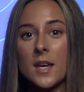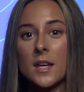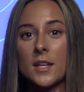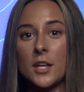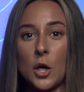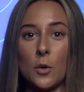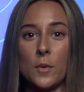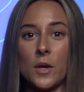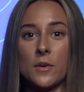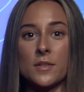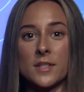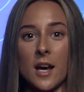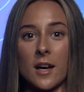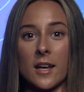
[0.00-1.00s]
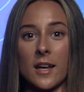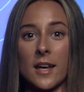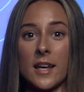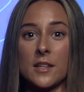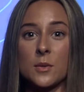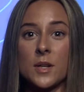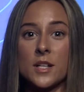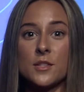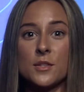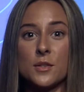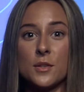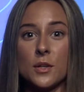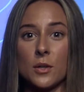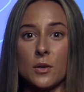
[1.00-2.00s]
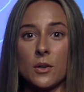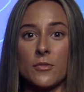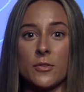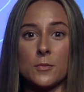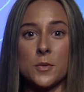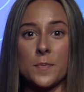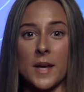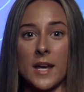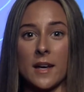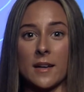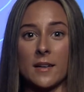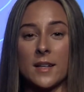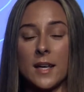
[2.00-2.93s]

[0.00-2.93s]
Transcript: Naomi Osaka, a 22-year-old from Japan,